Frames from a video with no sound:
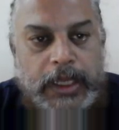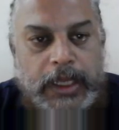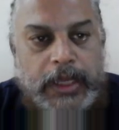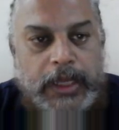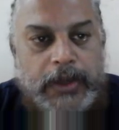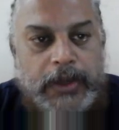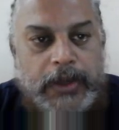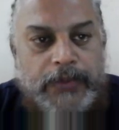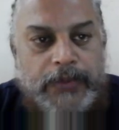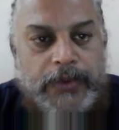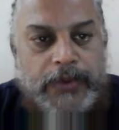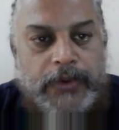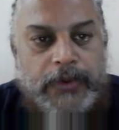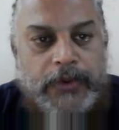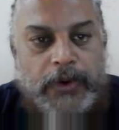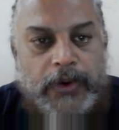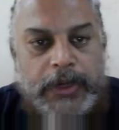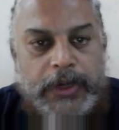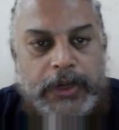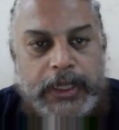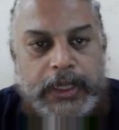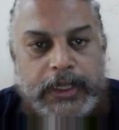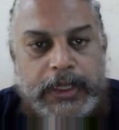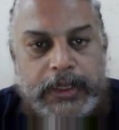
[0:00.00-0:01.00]
For
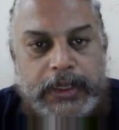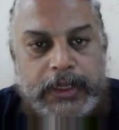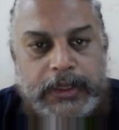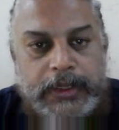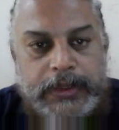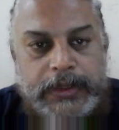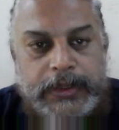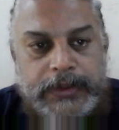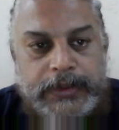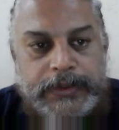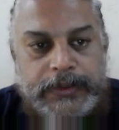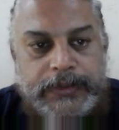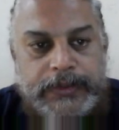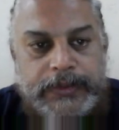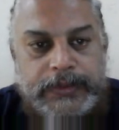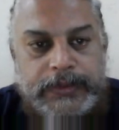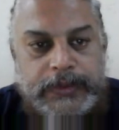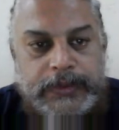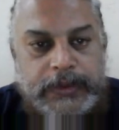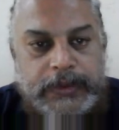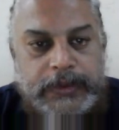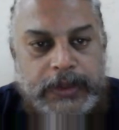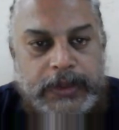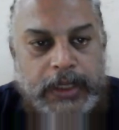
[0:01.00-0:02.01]
clotting,
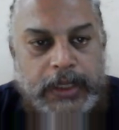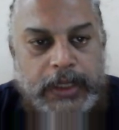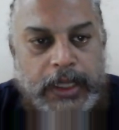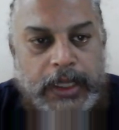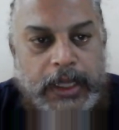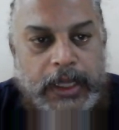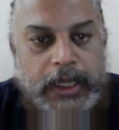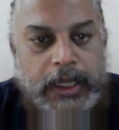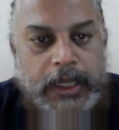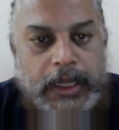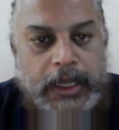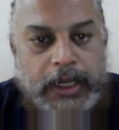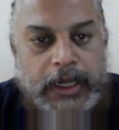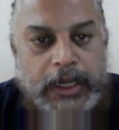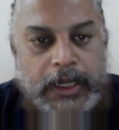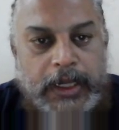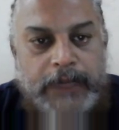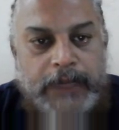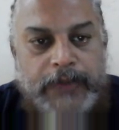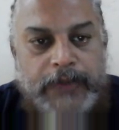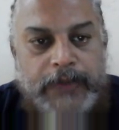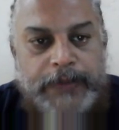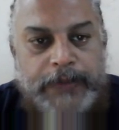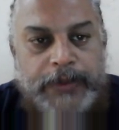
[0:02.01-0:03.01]

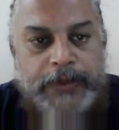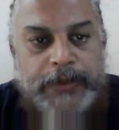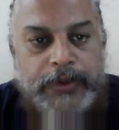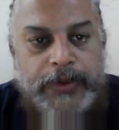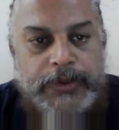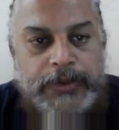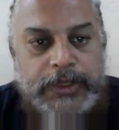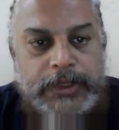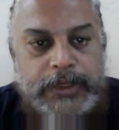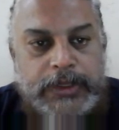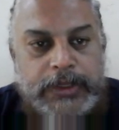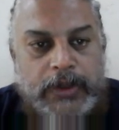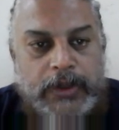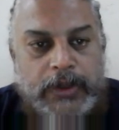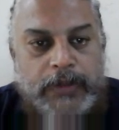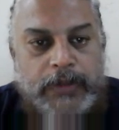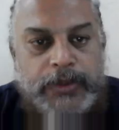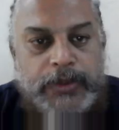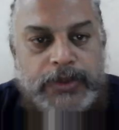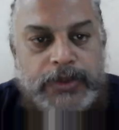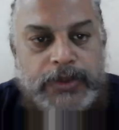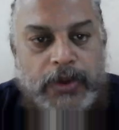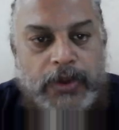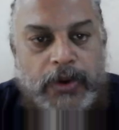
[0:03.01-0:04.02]
liver produces
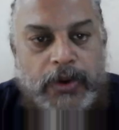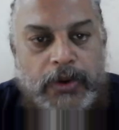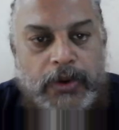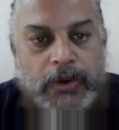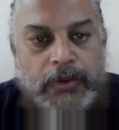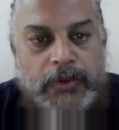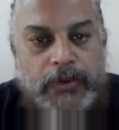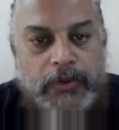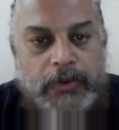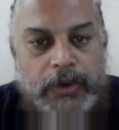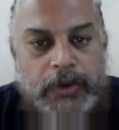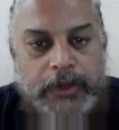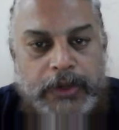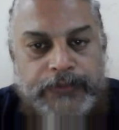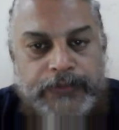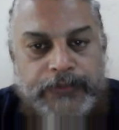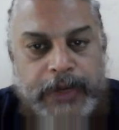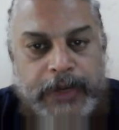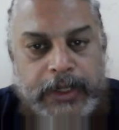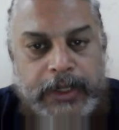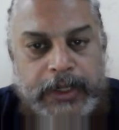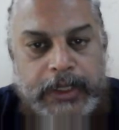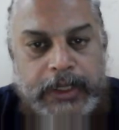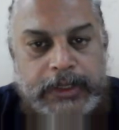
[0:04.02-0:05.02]
almost all clotting
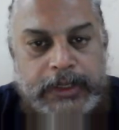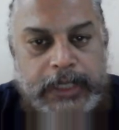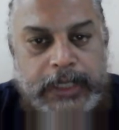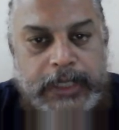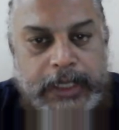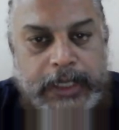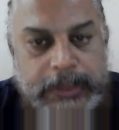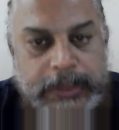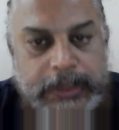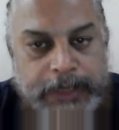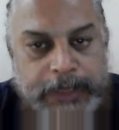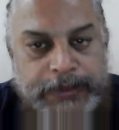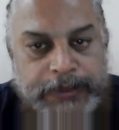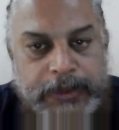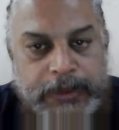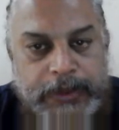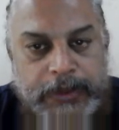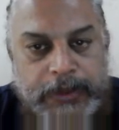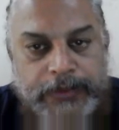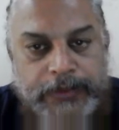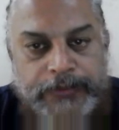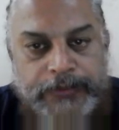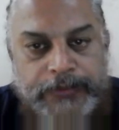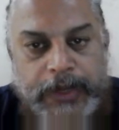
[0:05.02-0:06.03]
factors except
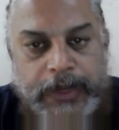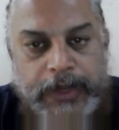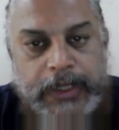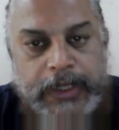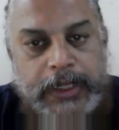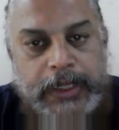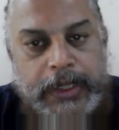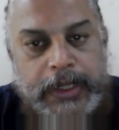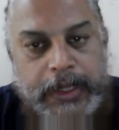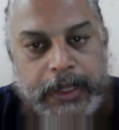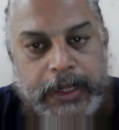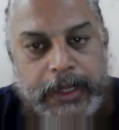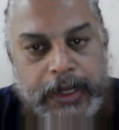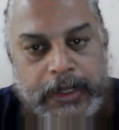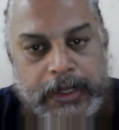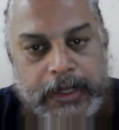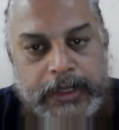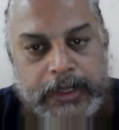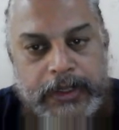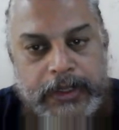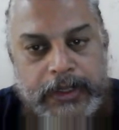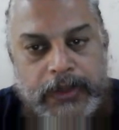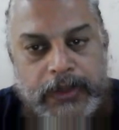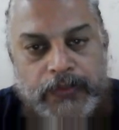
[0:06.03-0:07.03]
factor 8,
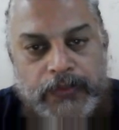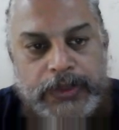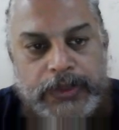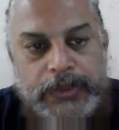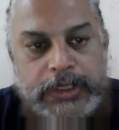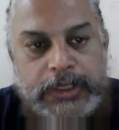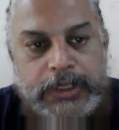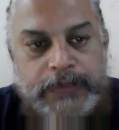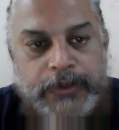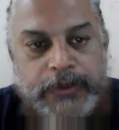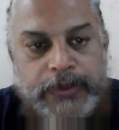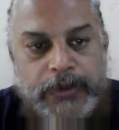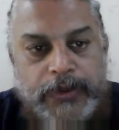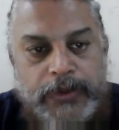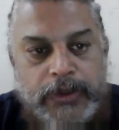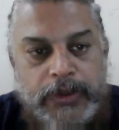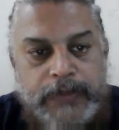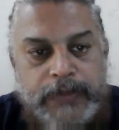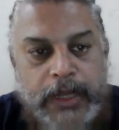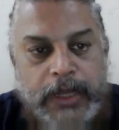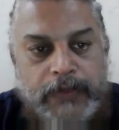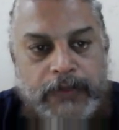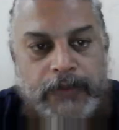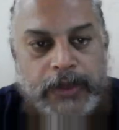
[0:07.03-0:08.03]
which is produced
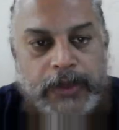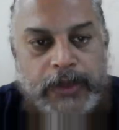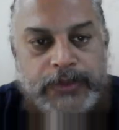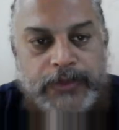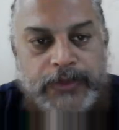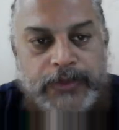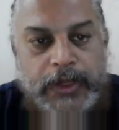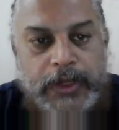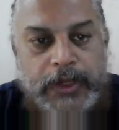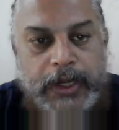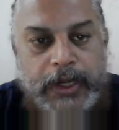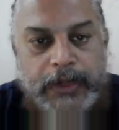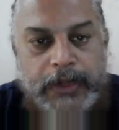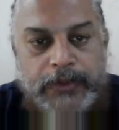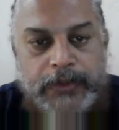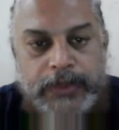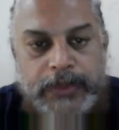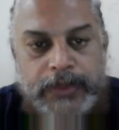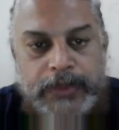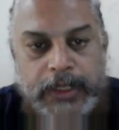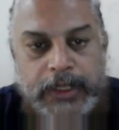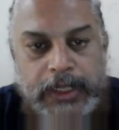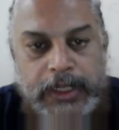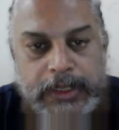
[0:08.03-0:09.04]
by vascular
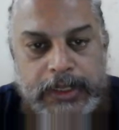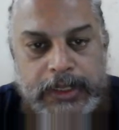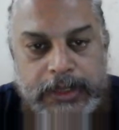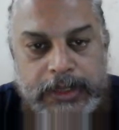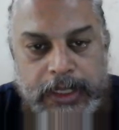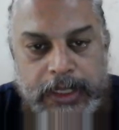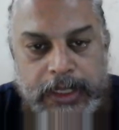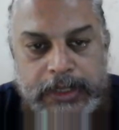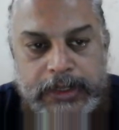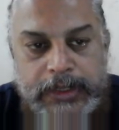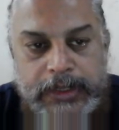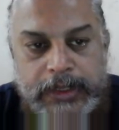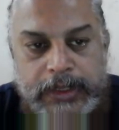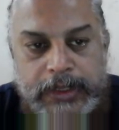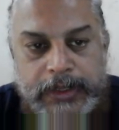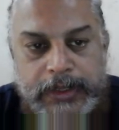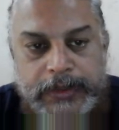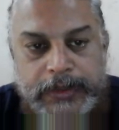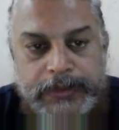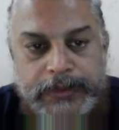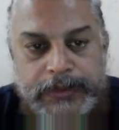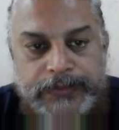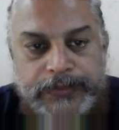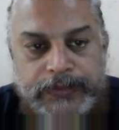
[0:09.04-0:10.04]
endothelial cells.
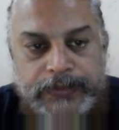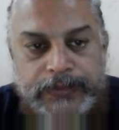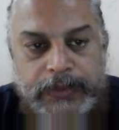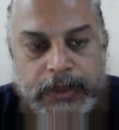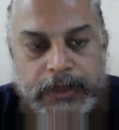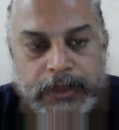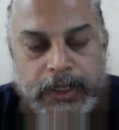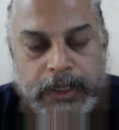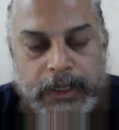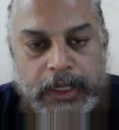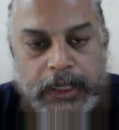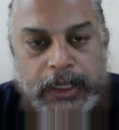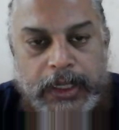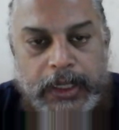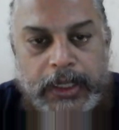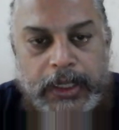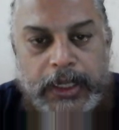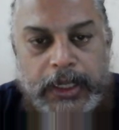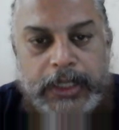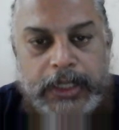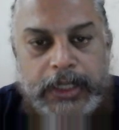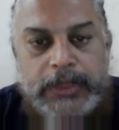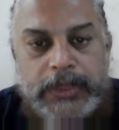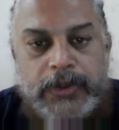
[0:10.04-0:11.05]

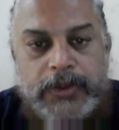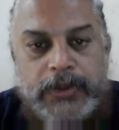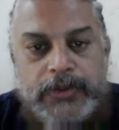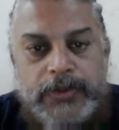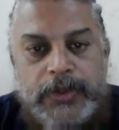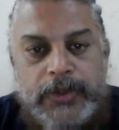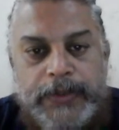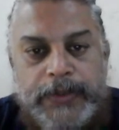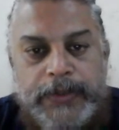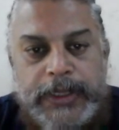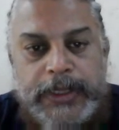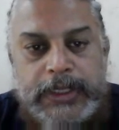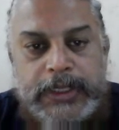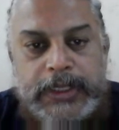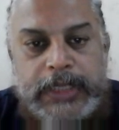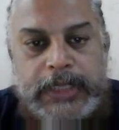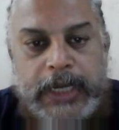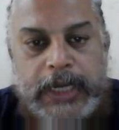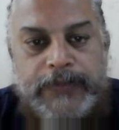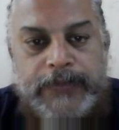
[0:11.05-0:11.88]
It is also a major site for